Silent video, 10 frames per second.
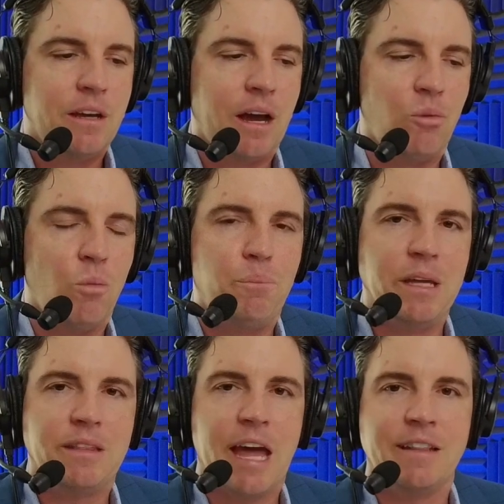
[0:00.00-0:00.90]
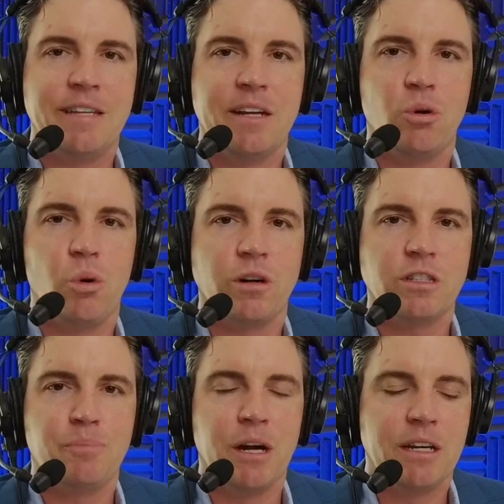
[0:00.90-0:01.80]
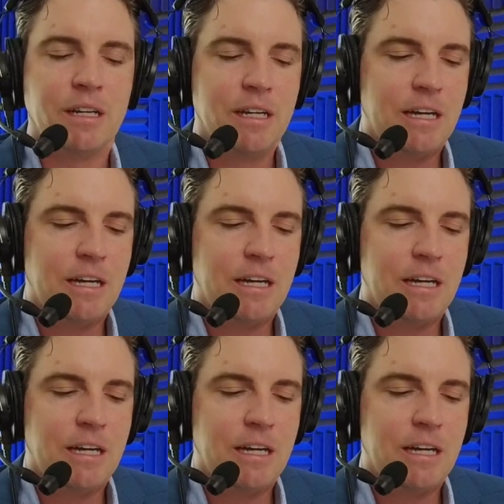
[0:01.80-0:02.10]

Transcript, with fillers: I won't beat that dead horse, but